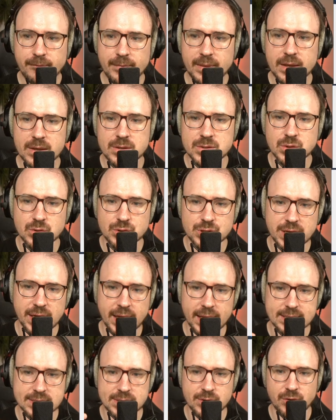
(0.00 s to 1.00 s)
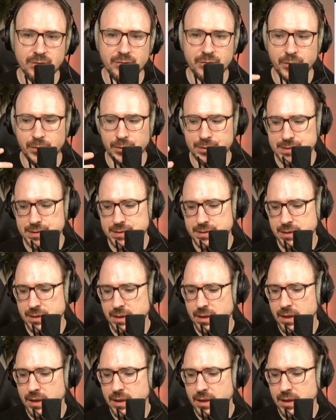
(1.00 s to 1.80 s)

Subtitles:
So she gets her first